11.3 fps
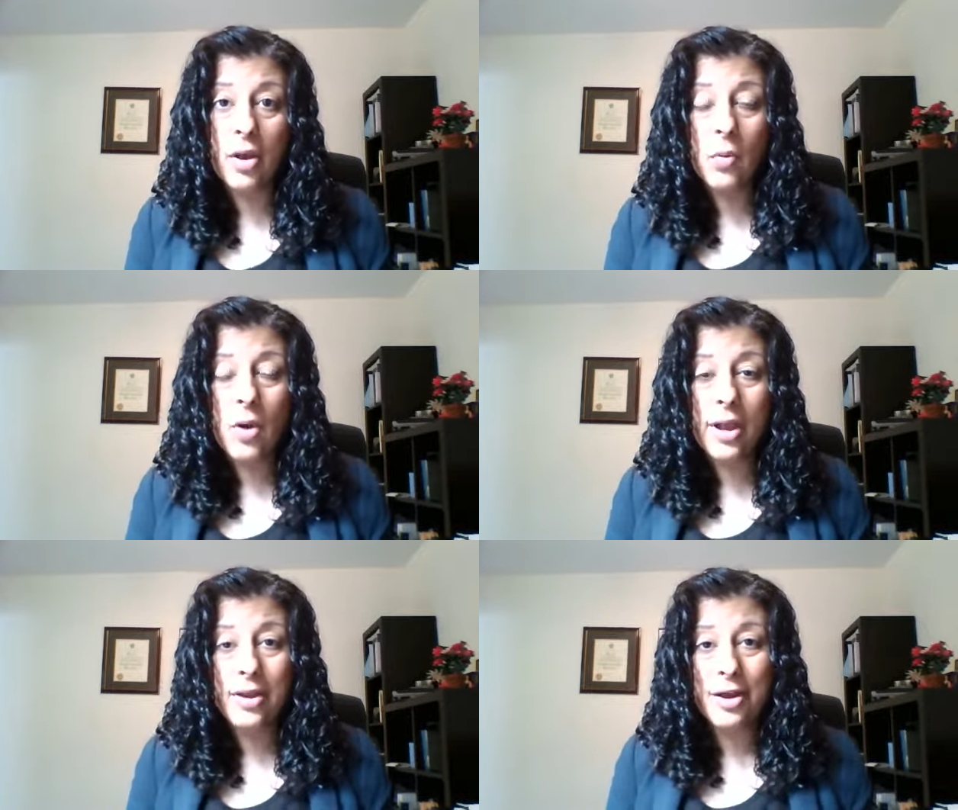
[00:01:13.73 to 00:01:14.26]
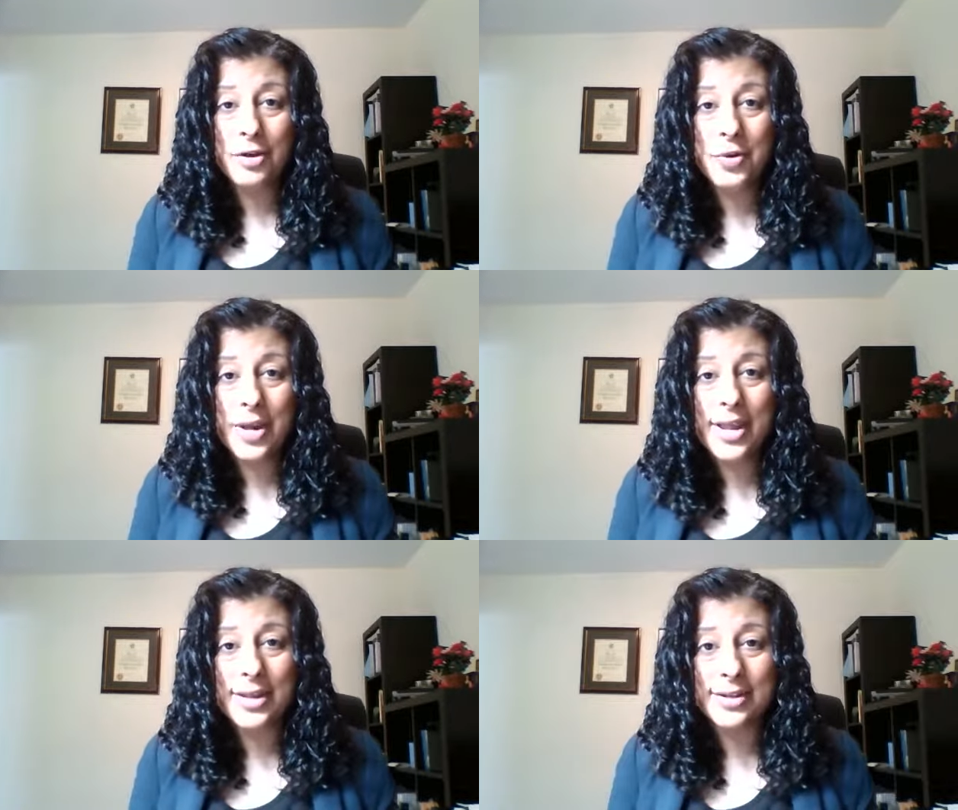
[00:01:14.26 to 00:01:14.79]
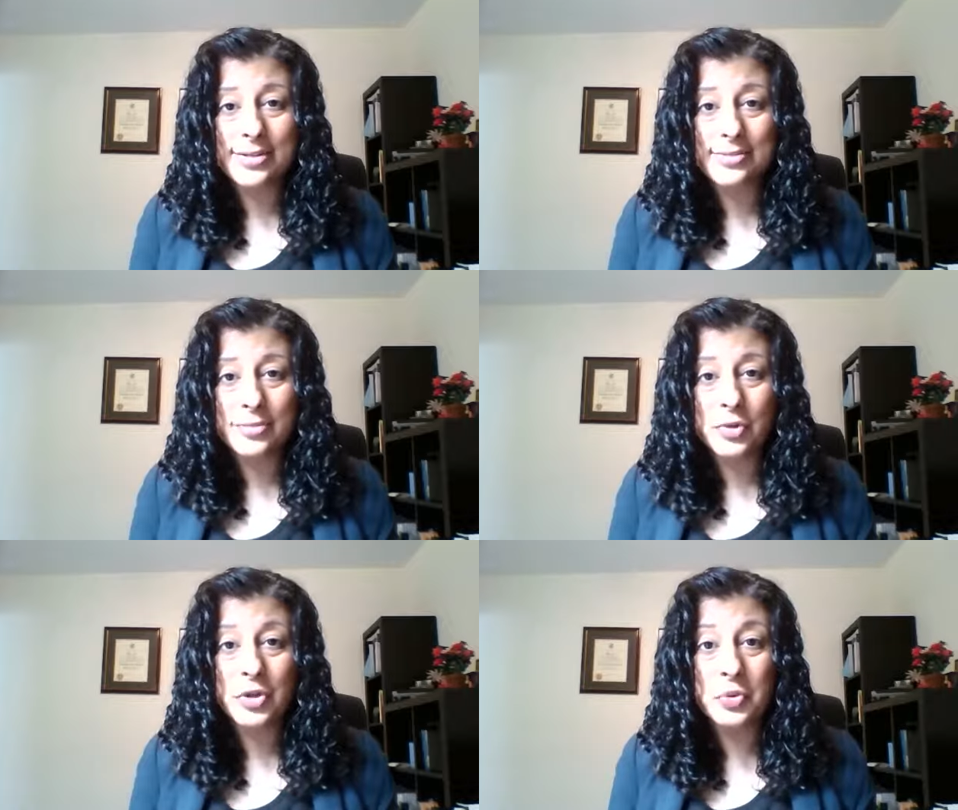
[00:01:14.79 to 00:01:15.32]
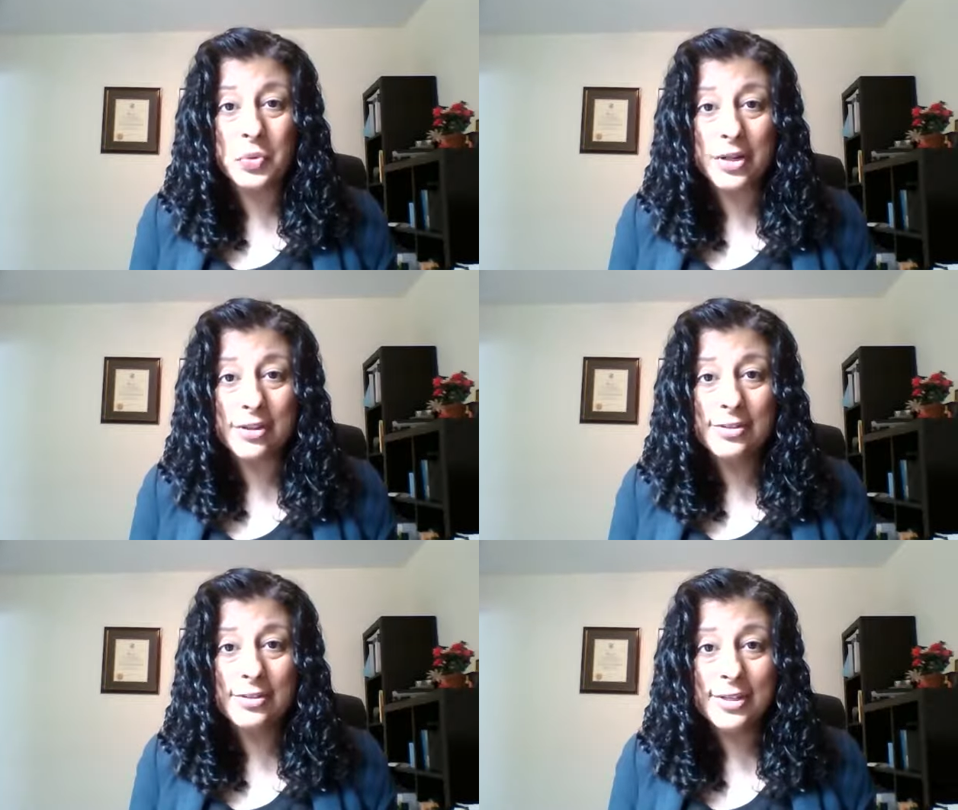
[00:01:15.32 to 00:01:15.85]
Why not create
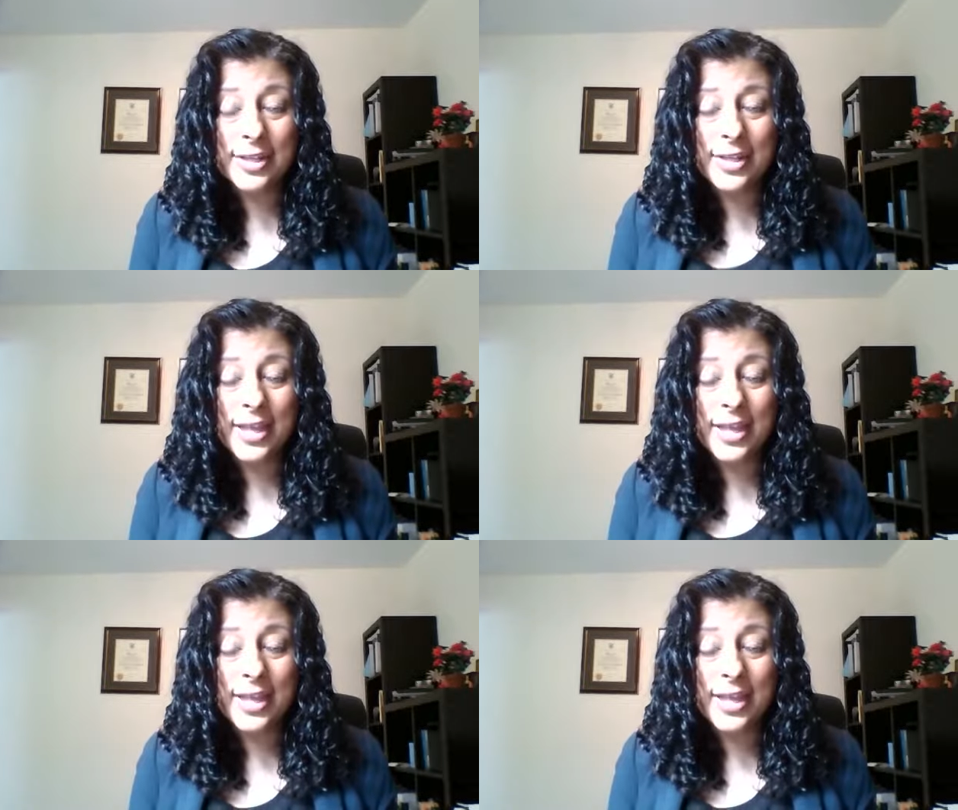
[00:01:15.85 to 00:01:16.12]
goodwill